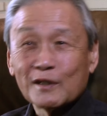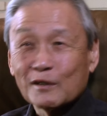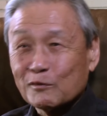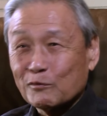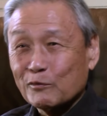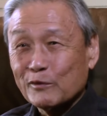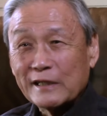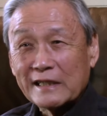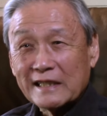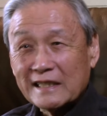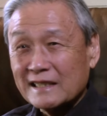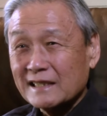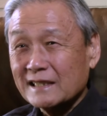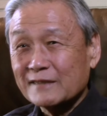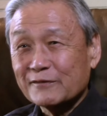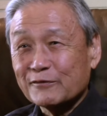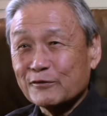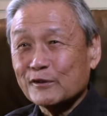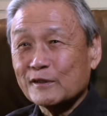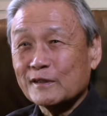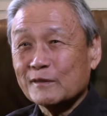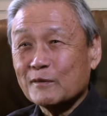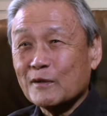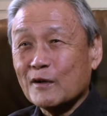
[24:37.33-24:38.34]
reading
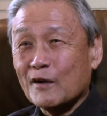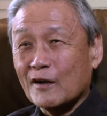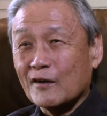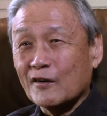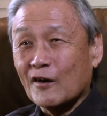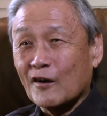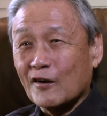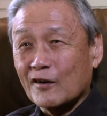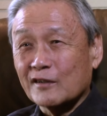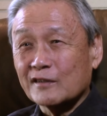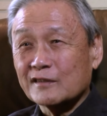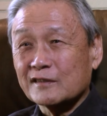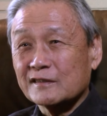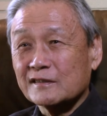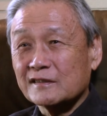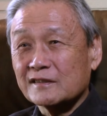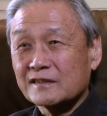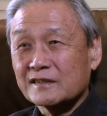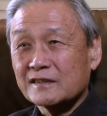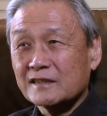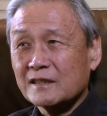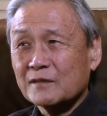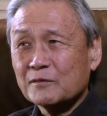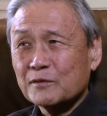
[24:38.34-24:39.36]
different kind of
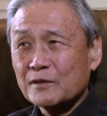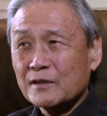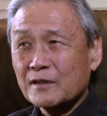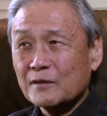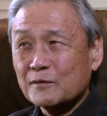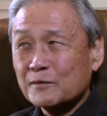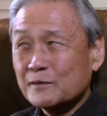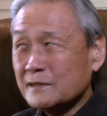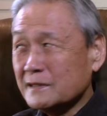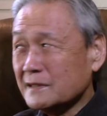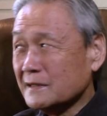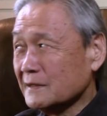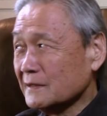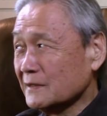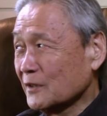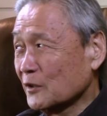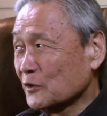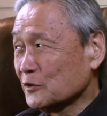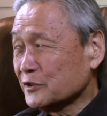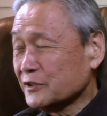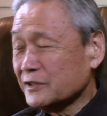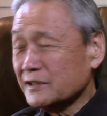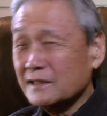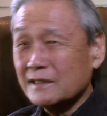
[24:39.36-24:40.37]
articles, and there was a
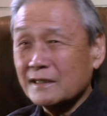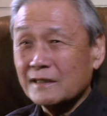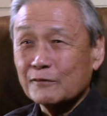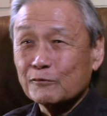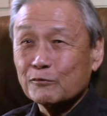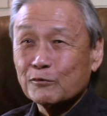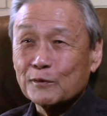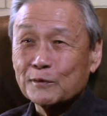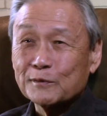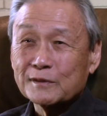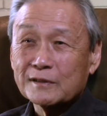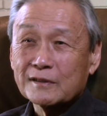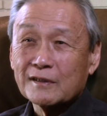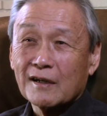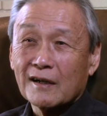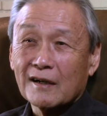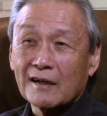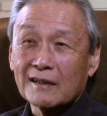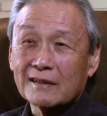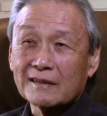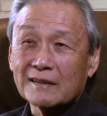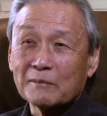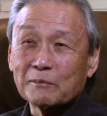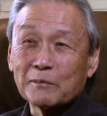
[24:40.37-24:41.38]
notion of what was
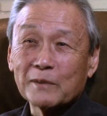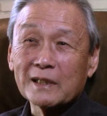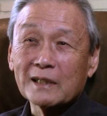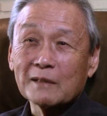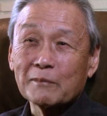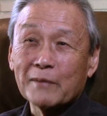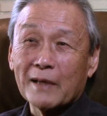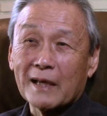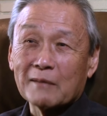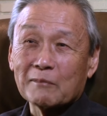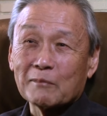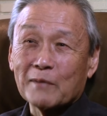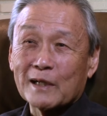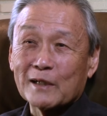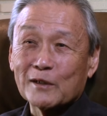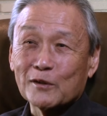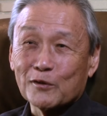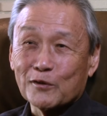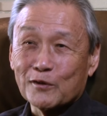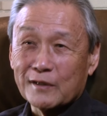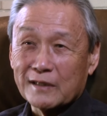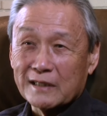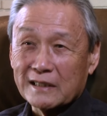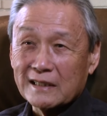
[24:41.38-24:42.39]
called a middleman
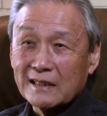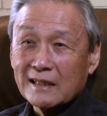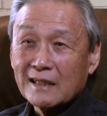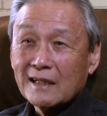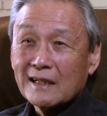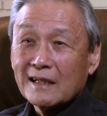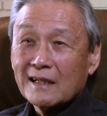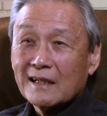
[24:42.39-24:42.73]
minority,